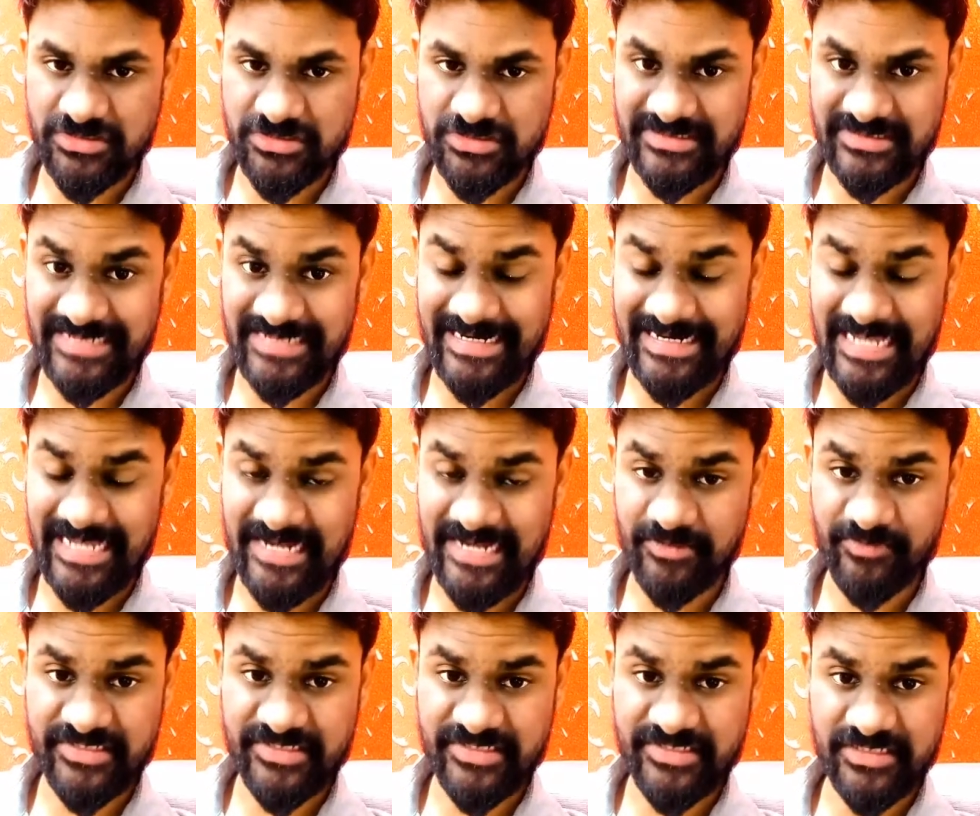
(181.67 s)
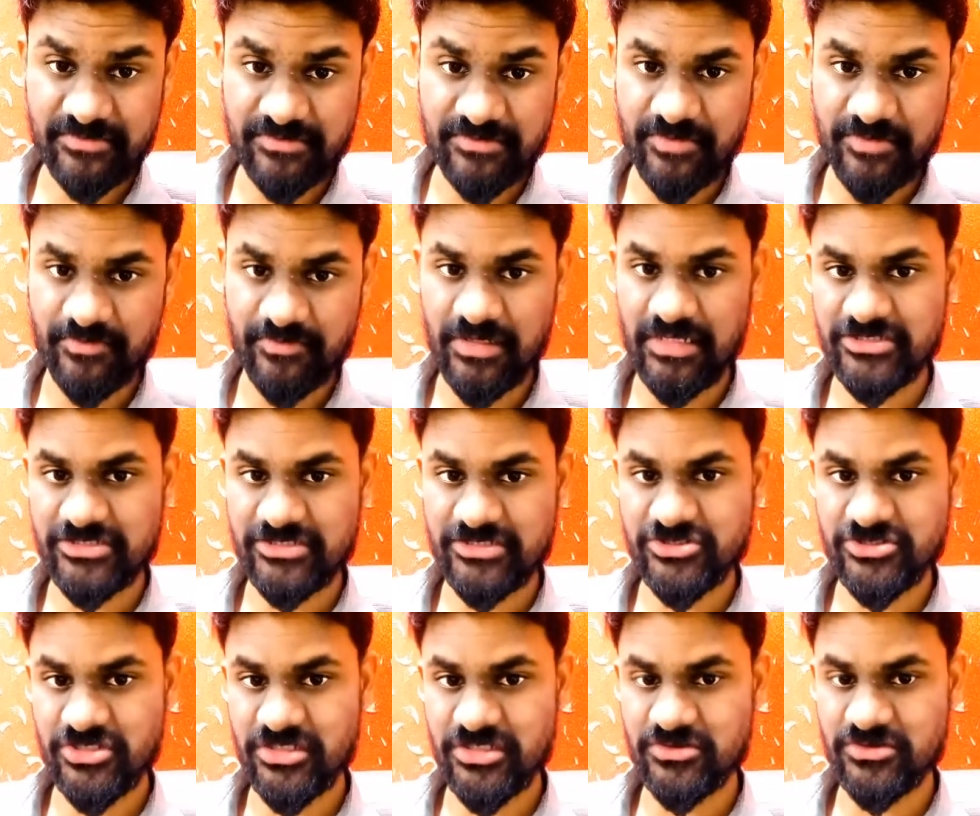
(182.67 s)
90% people
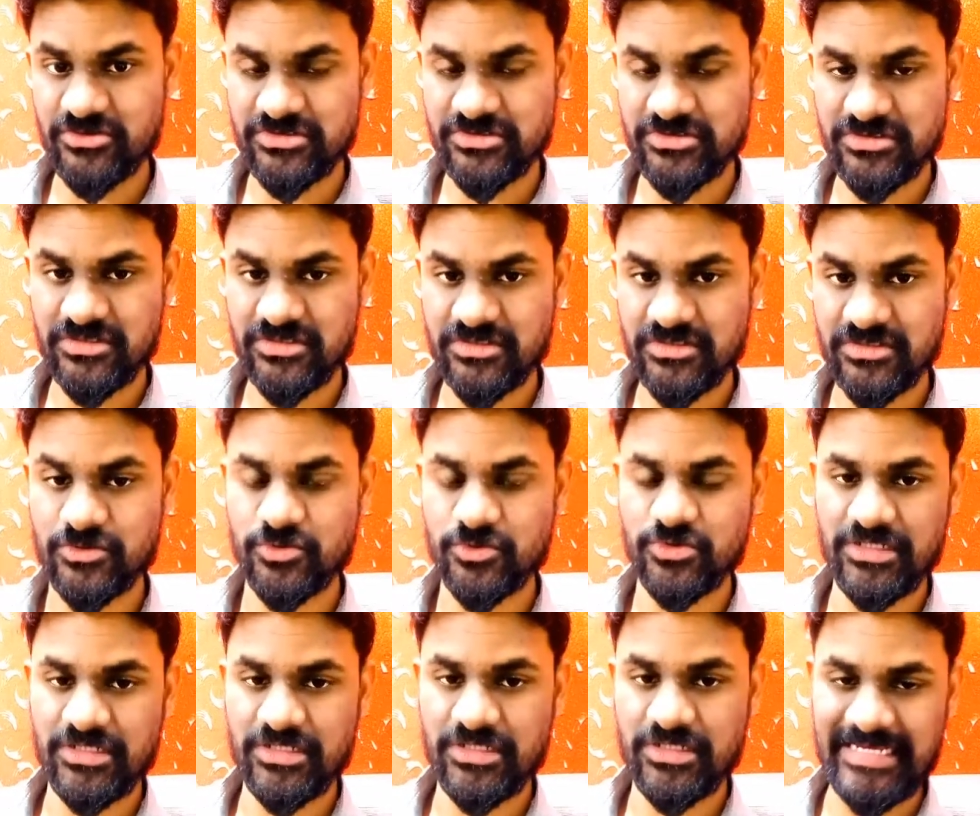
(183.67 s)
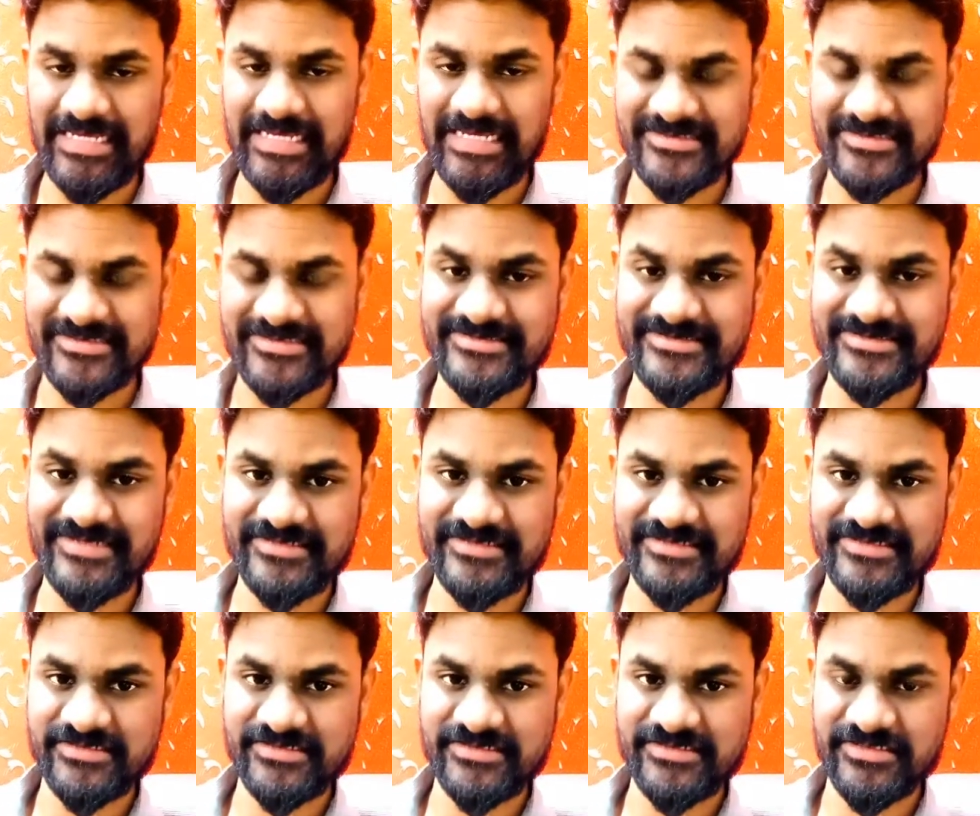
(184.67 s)
actually use Google as a search
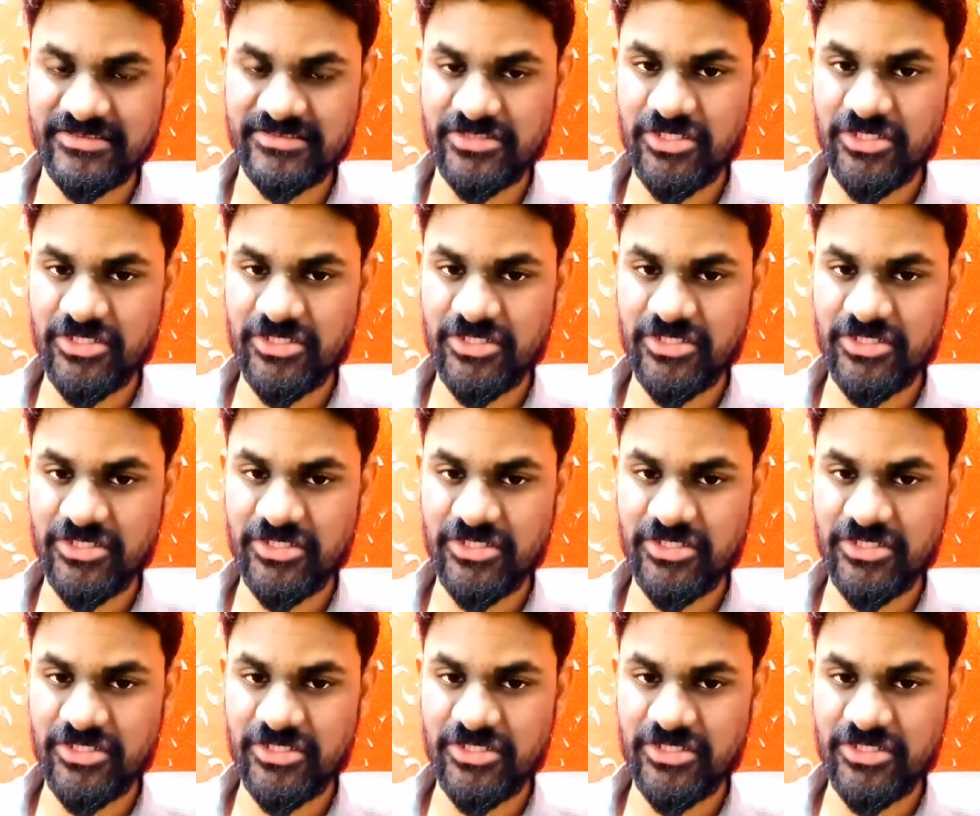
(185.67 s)
engine.